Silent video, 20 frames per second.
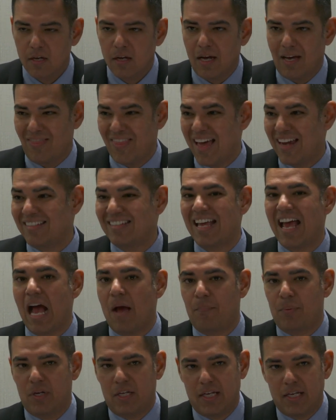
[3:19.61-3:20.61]
and that is
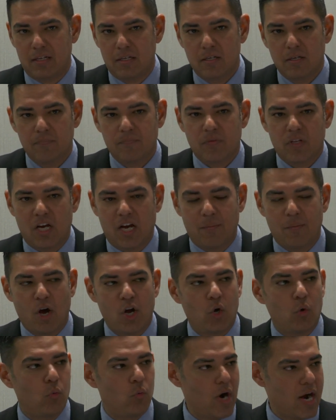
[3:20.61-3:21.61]
happening
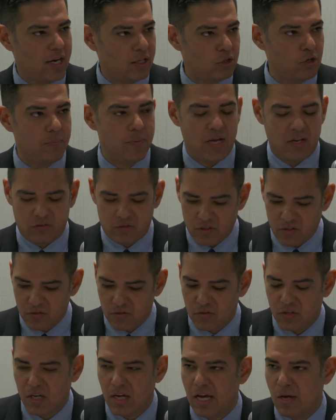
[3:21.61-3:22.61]
on a regular
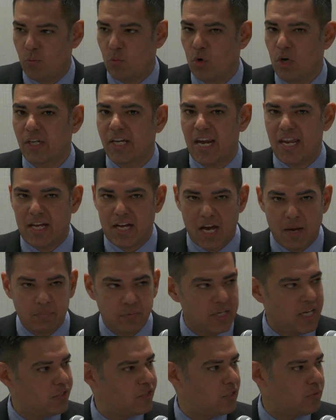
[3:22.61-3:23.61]
basis, and we're getting
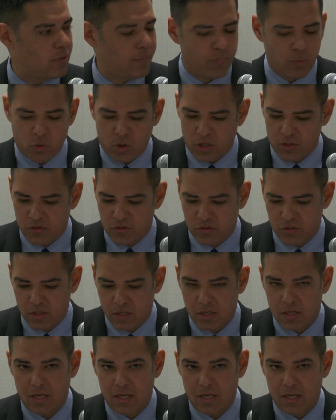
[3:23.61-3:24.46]
updates and reports